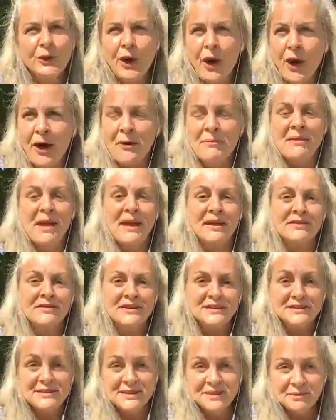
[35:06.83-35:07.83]
are
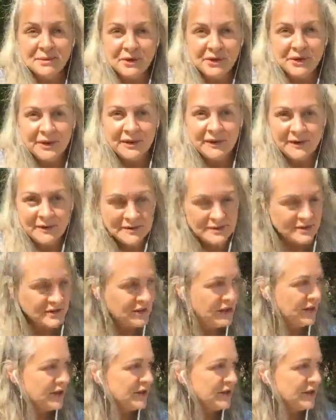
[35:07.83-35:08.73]
manifesting miracles.